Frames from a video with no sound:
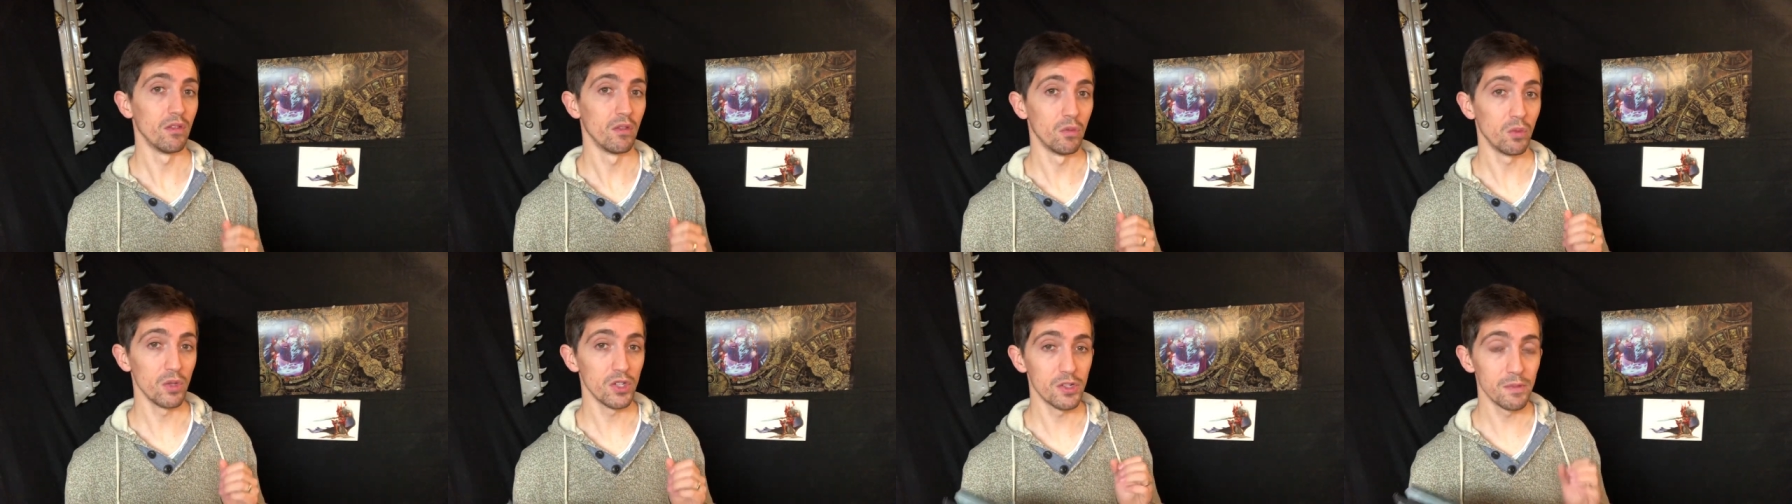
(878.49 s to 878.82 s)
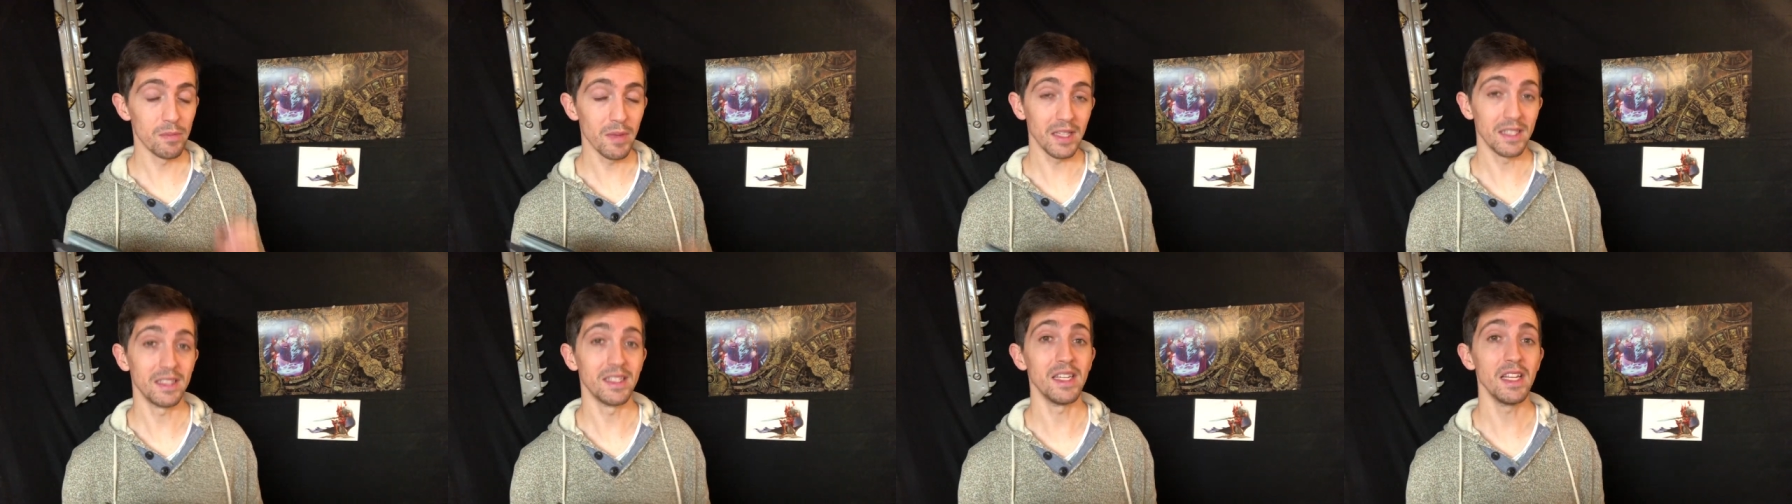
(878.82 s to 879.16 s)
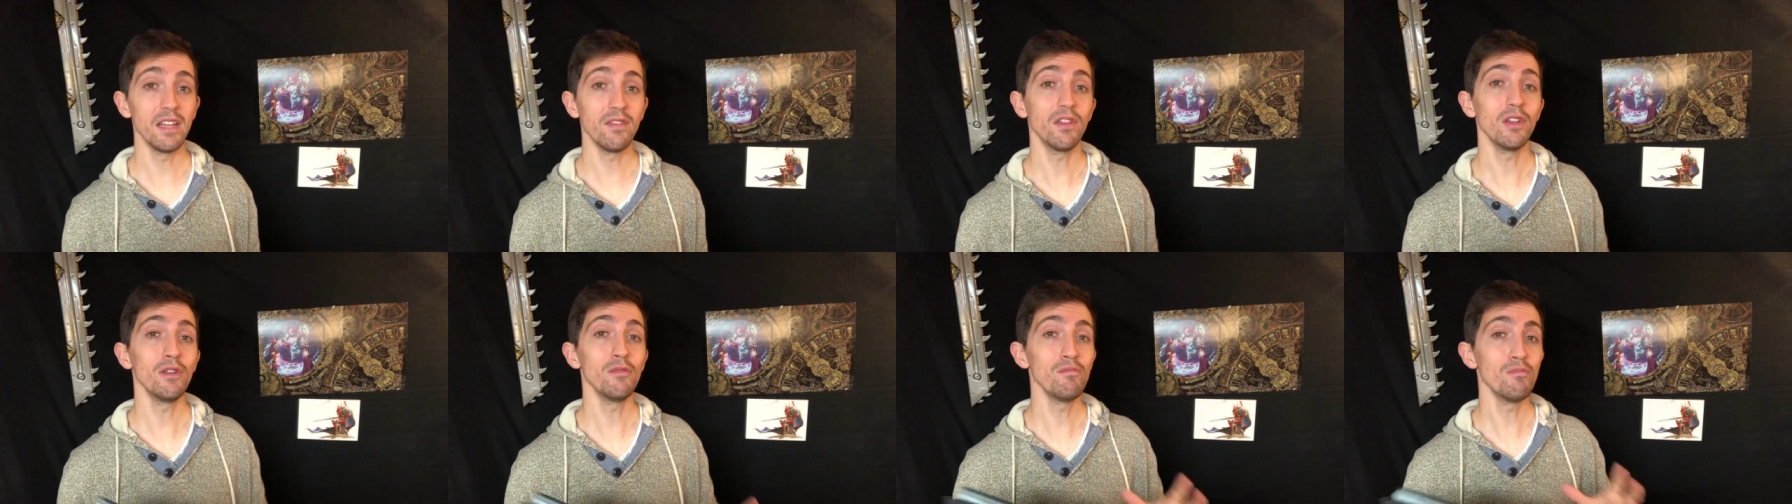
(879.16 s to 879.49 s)
which makes it
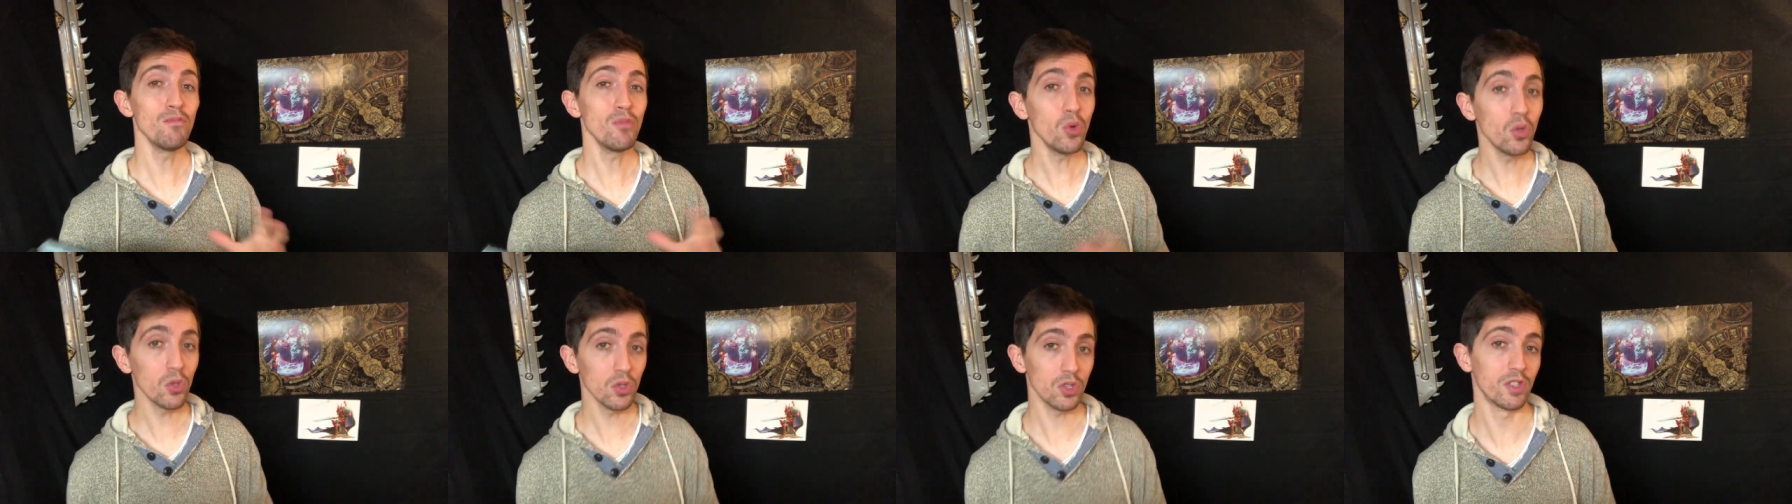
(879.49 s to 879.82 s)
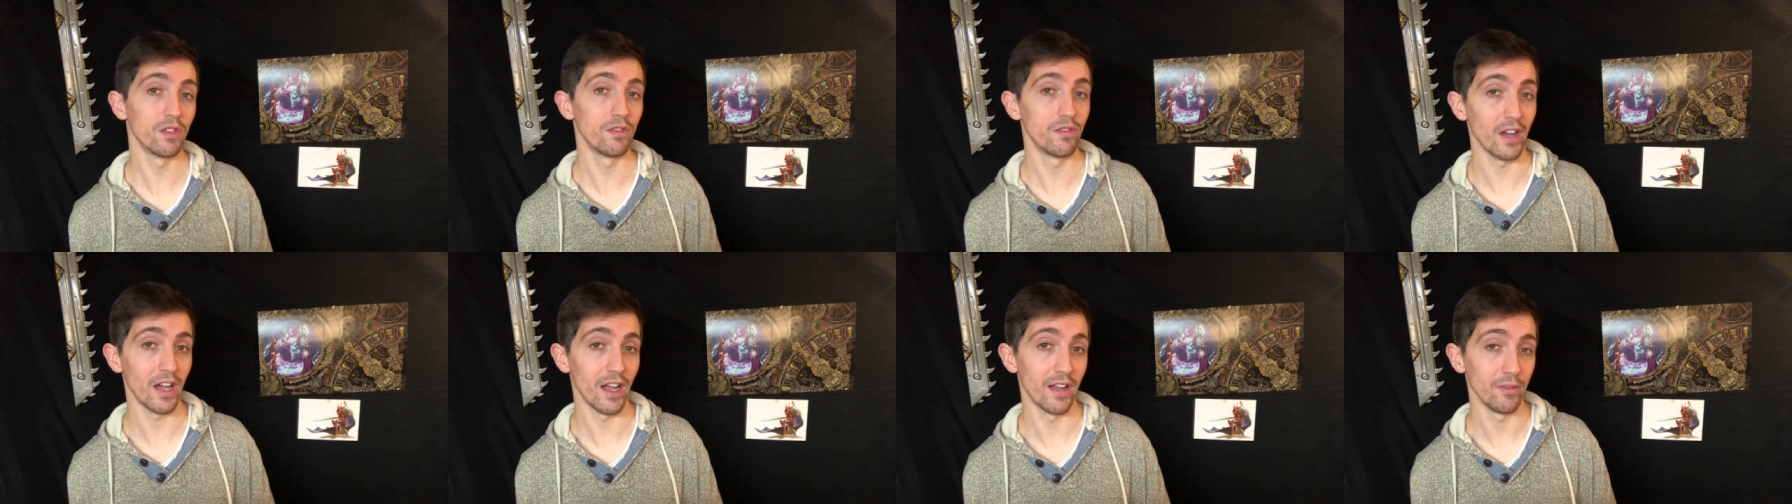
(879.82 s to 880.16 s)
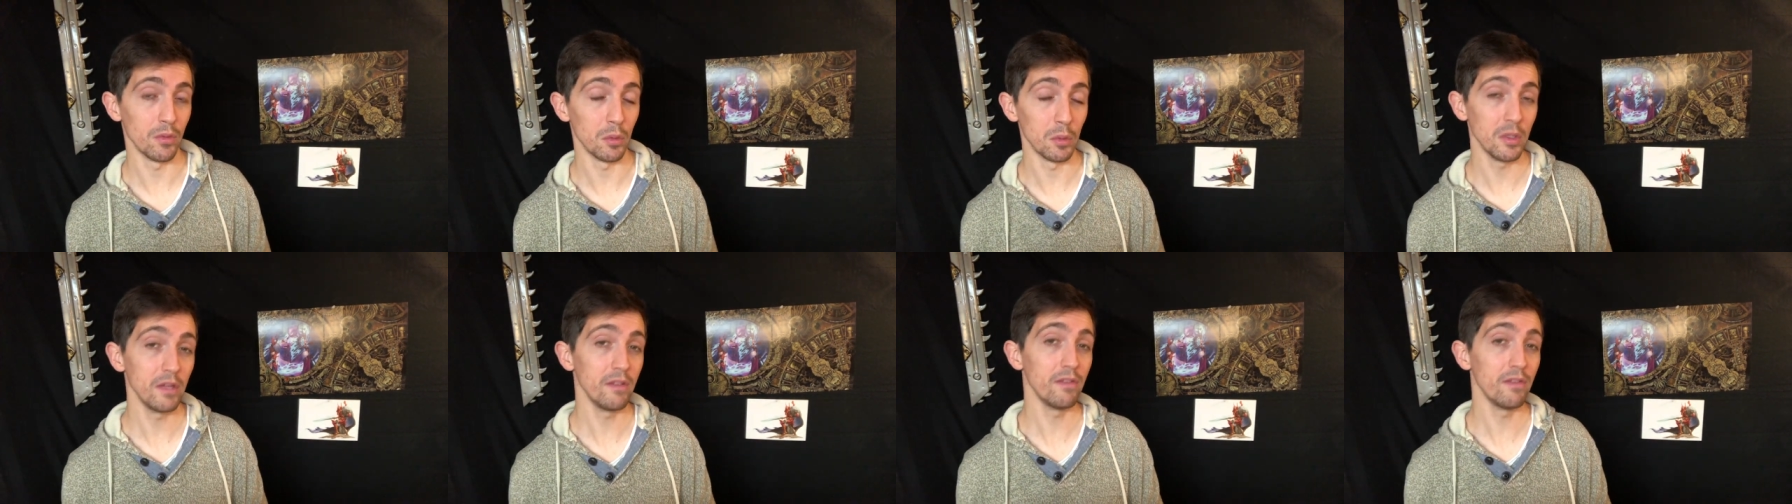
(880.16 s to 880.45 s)
even more survivable.